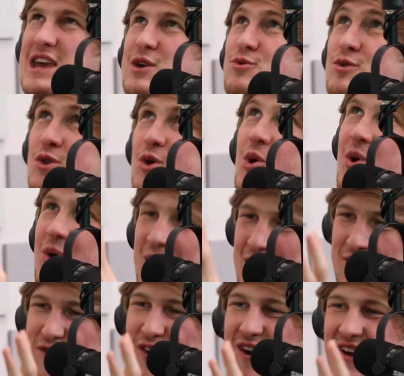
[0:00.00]

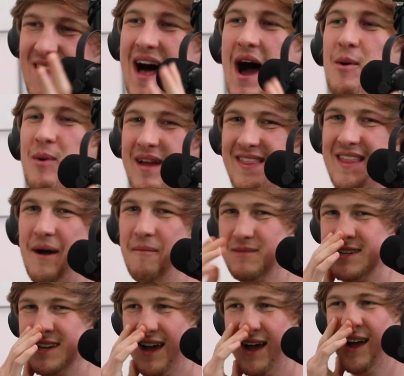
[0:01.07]
Lord, for allowing
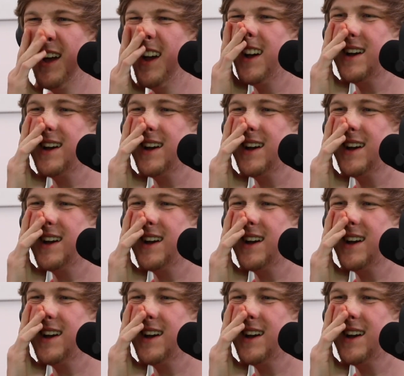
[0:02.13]
them to